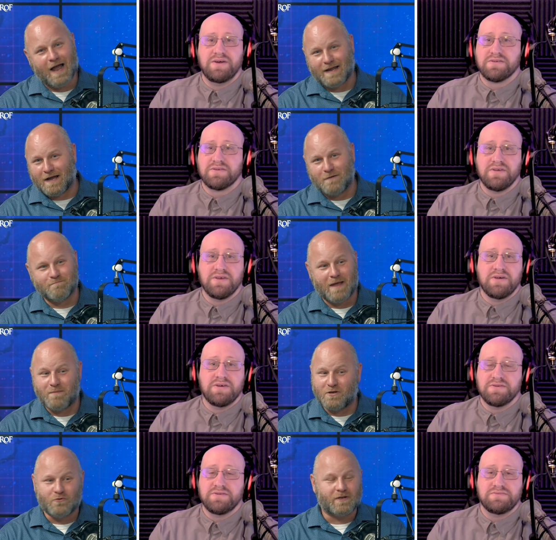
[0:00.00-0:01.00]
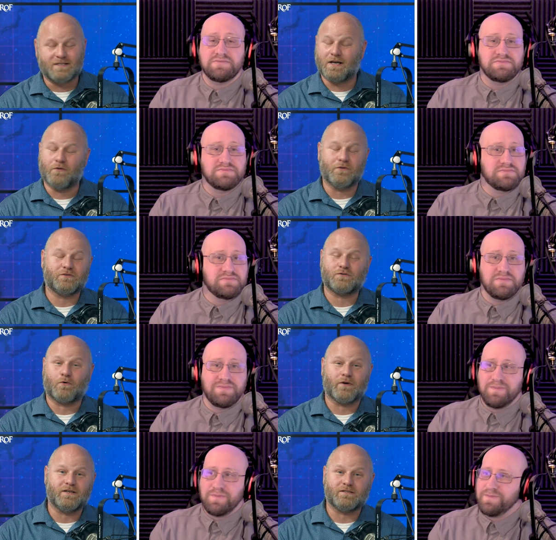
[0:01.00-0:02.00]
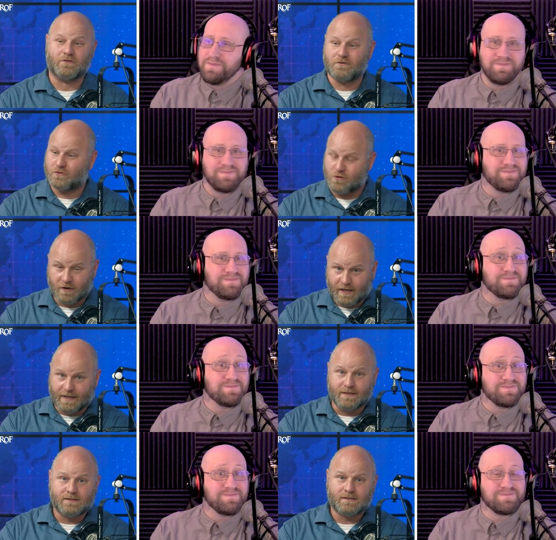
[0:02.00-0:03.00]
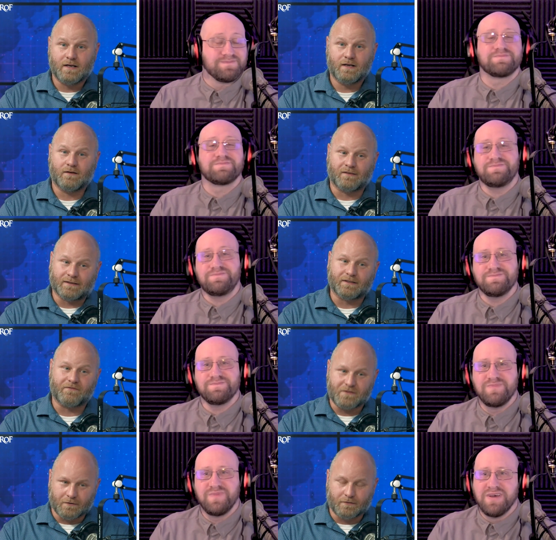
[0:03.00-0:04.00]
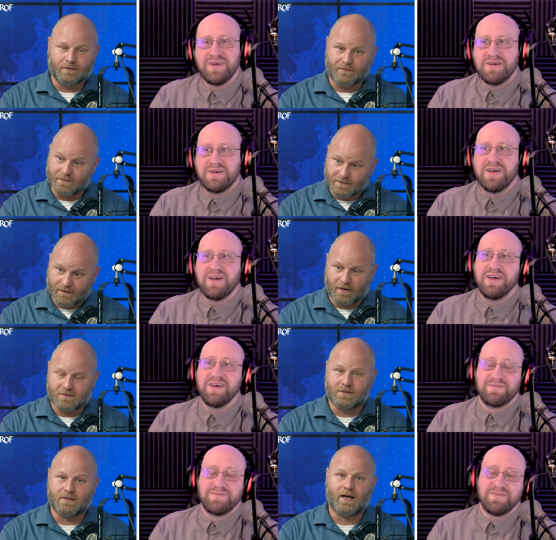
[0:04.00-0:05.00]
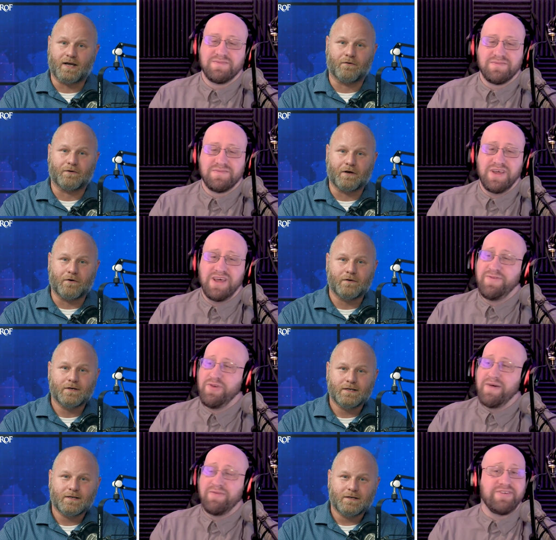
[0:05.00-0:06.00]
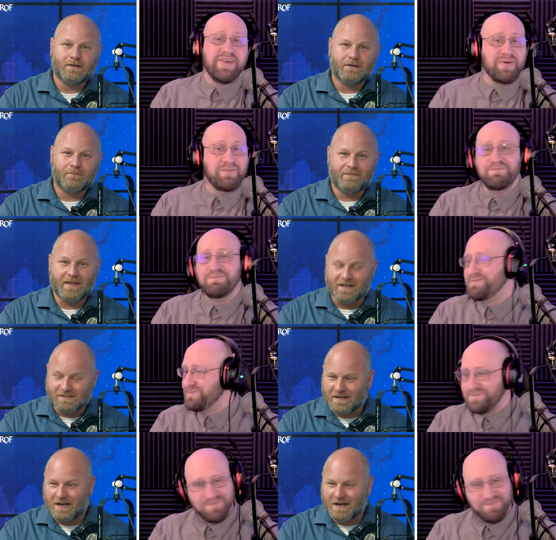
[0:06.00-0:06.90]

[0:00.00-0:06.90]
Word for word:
Speaker 1: I, I, maybe you can tell those stories to to your kids. Well, if they'll if they'll talk to you, I don't know. If
Speaker 2: you ever see them,
Speaker 1: yes.